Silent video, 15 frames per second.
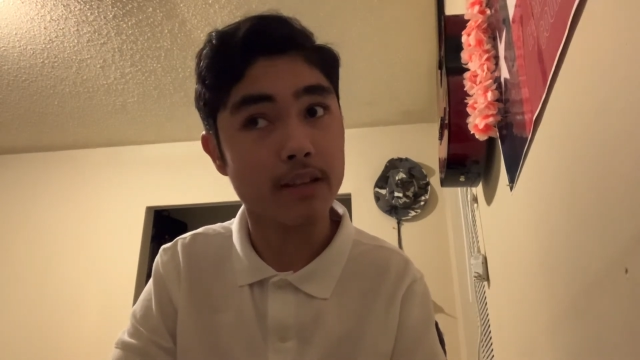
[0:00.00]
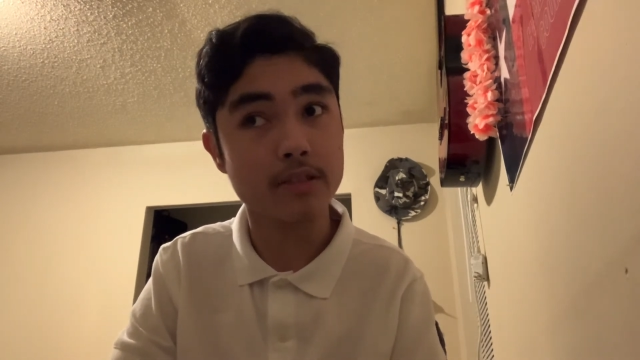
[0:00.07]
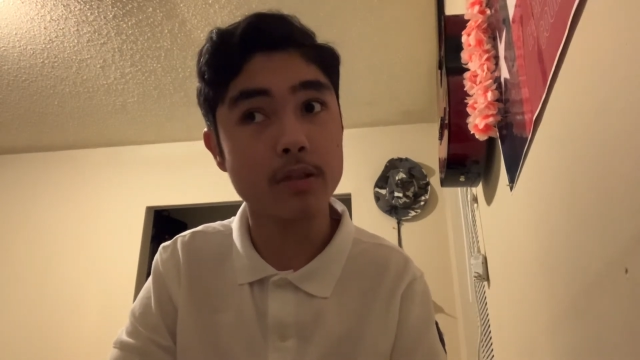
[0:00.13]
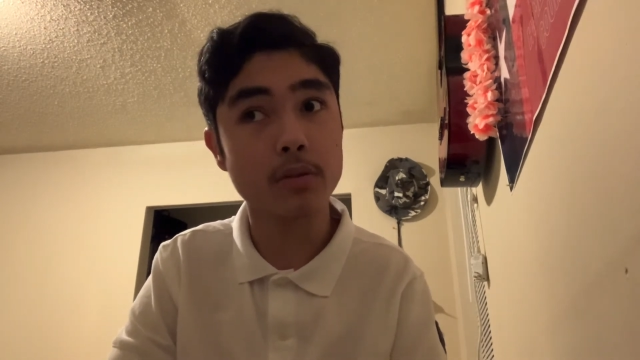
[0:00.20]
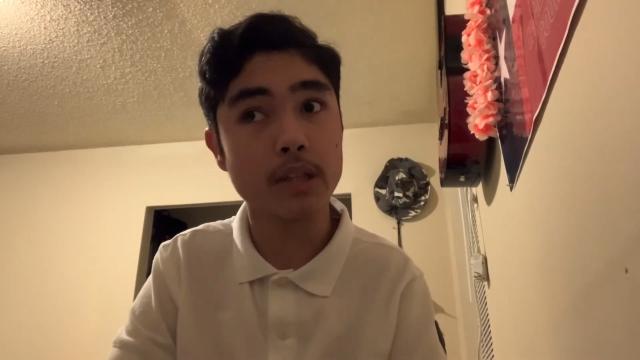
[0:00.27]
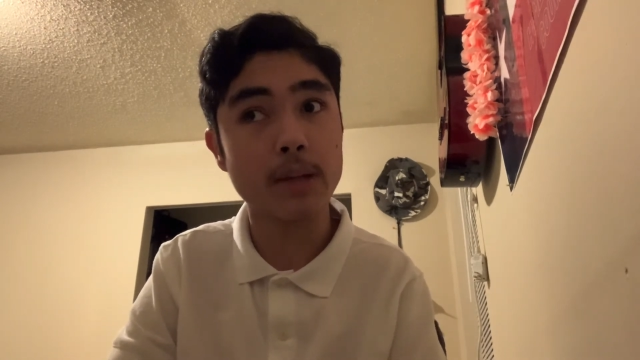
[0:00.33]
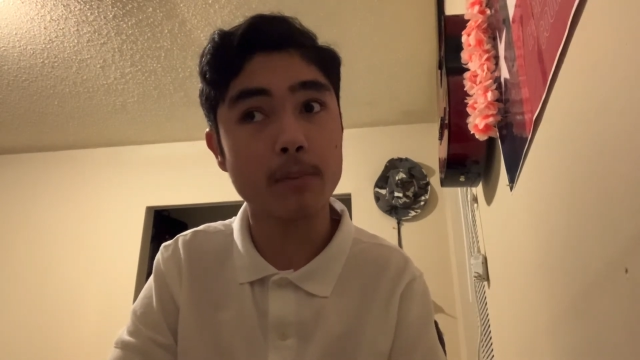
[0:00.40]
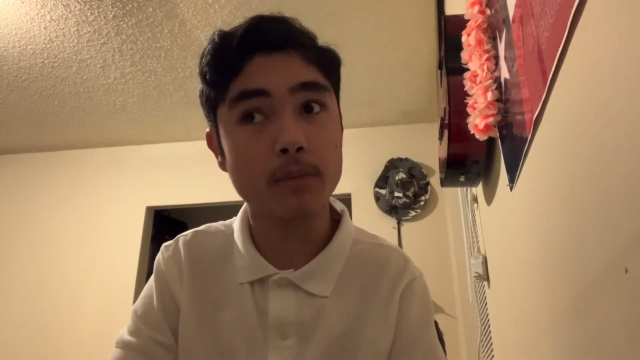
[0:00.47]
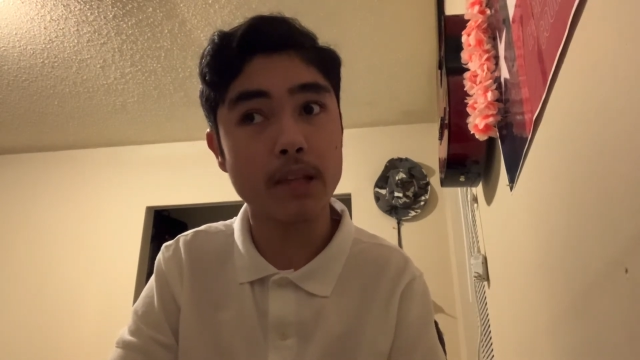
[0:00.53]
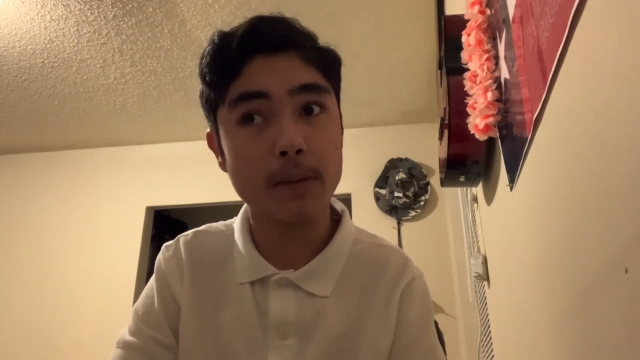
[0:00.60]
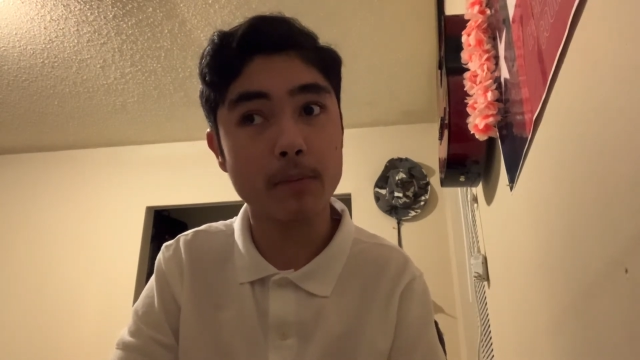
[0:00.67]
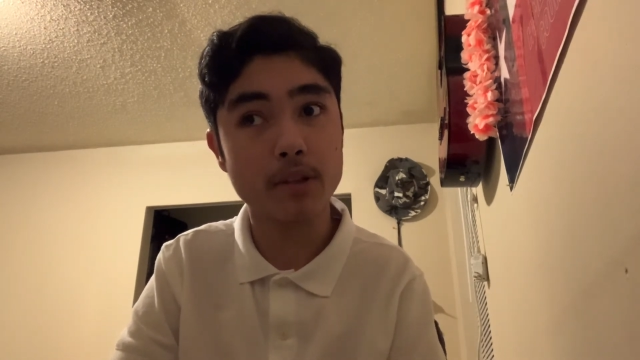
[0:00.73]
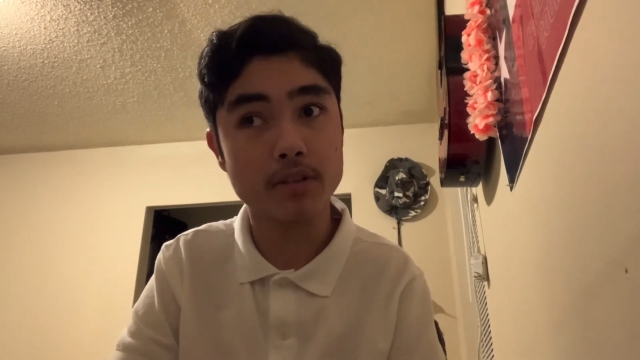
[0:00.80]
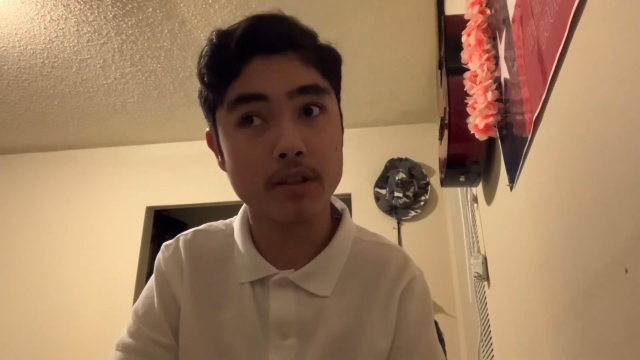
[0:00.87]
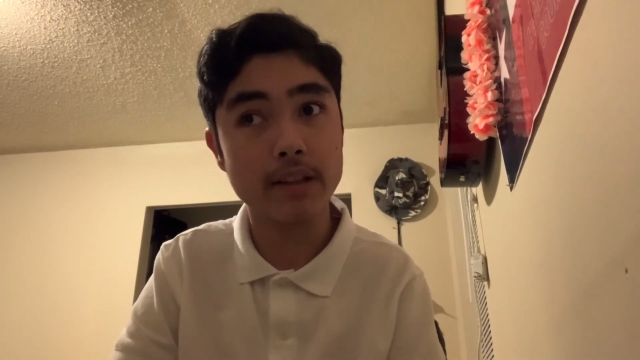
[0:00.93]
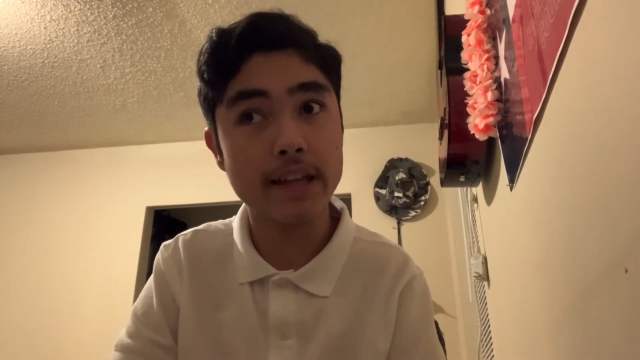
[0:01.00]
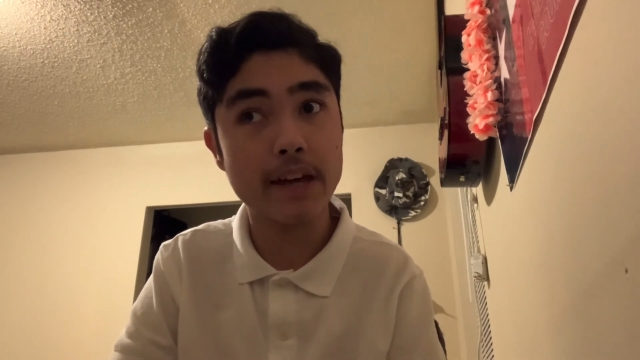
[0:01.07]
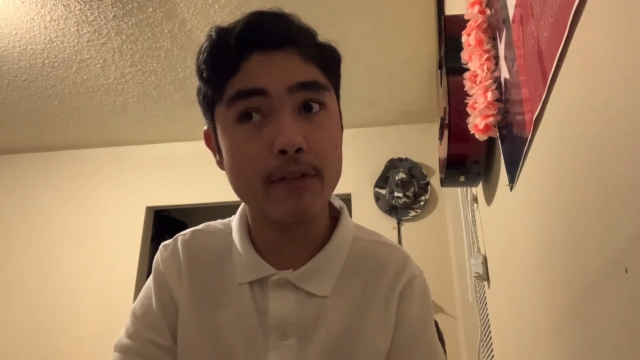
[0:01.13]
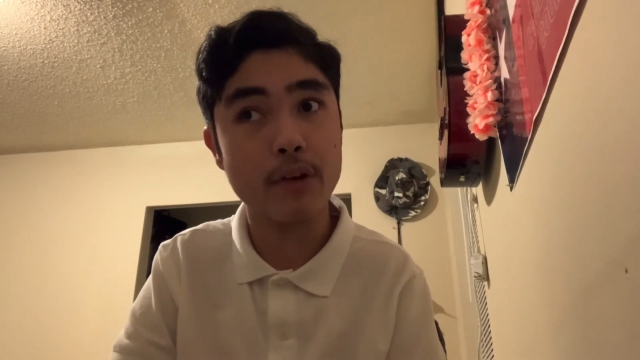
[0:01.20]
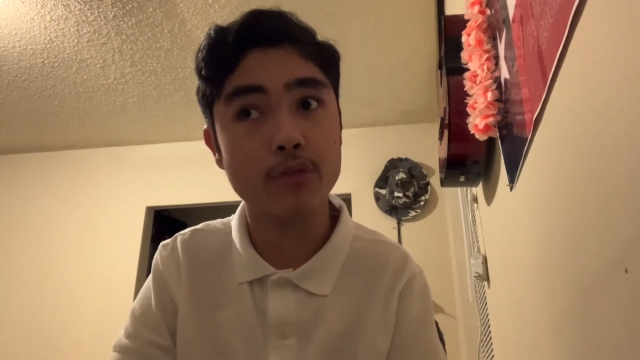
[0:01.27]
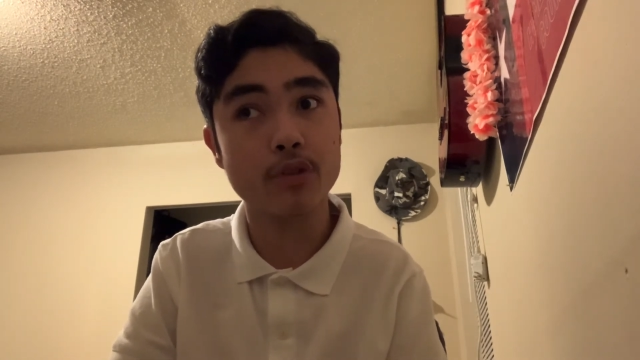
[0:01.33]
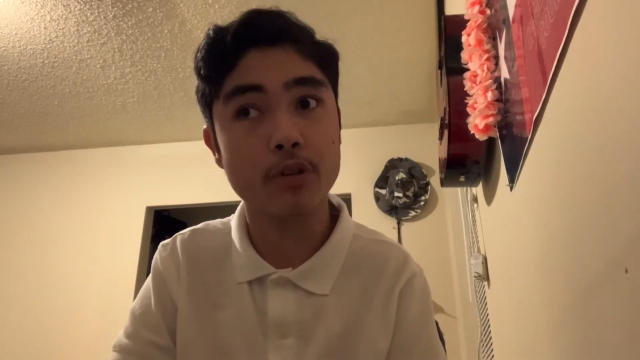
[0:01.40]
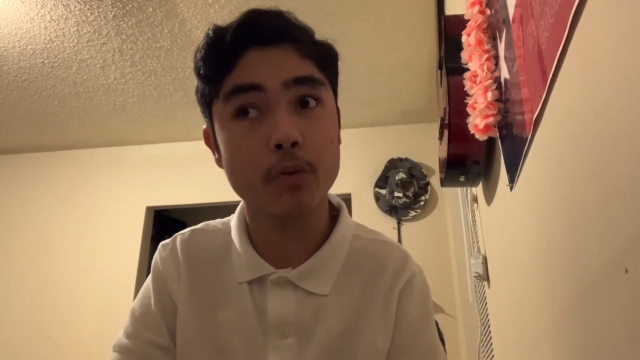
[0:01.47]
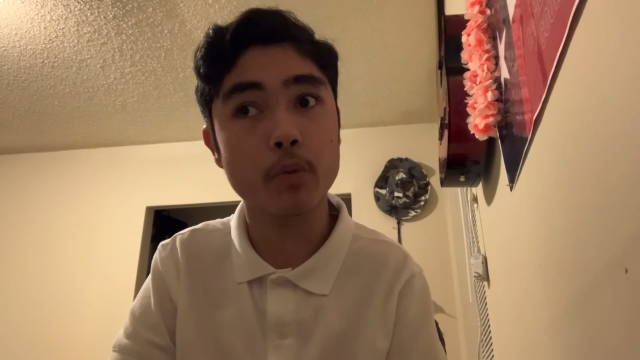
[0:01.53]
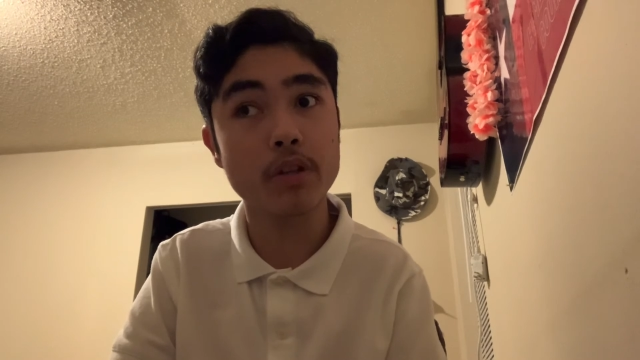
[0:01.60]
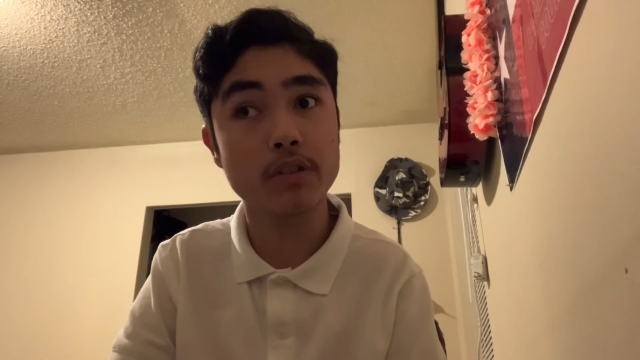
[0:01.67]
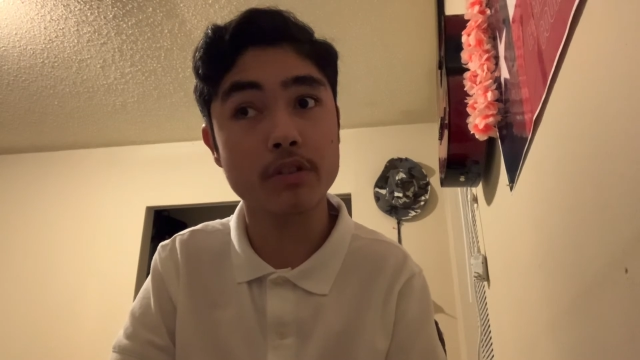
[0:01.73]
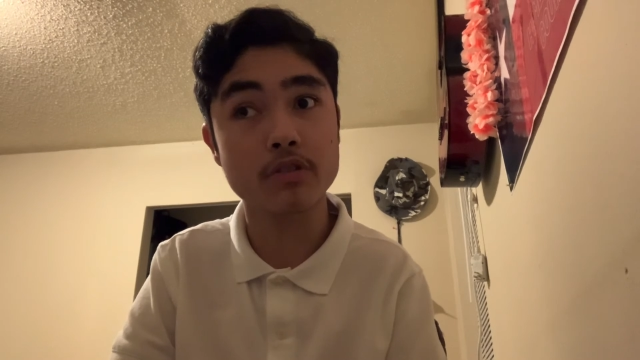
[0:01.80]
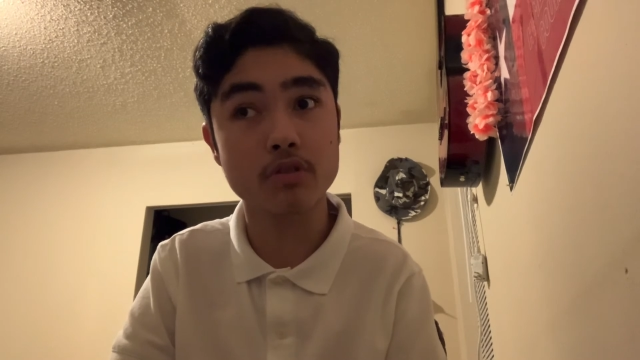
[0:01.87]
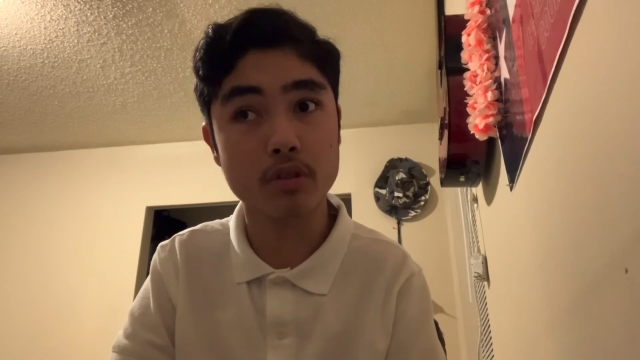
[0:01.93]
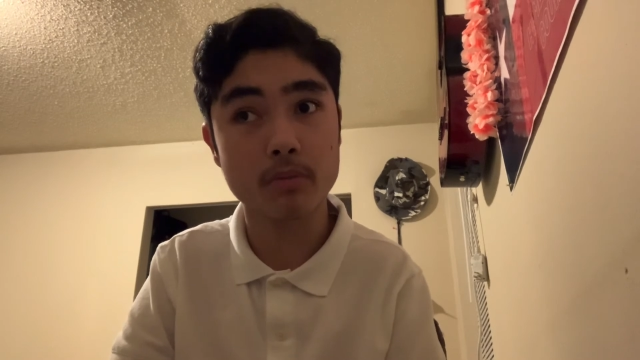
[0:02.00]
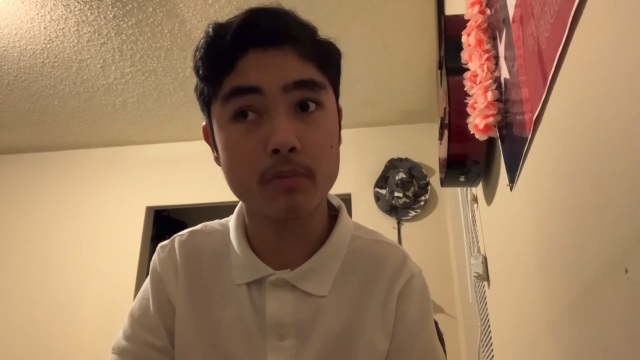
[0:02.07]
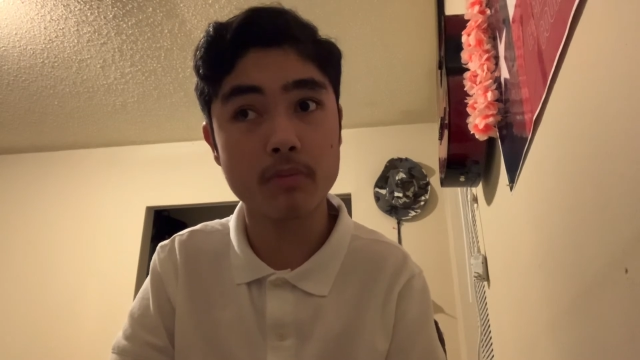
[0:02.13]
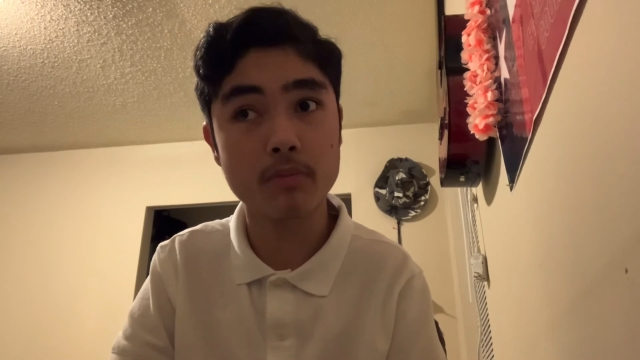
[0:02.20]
still kept us alive after the winter storm.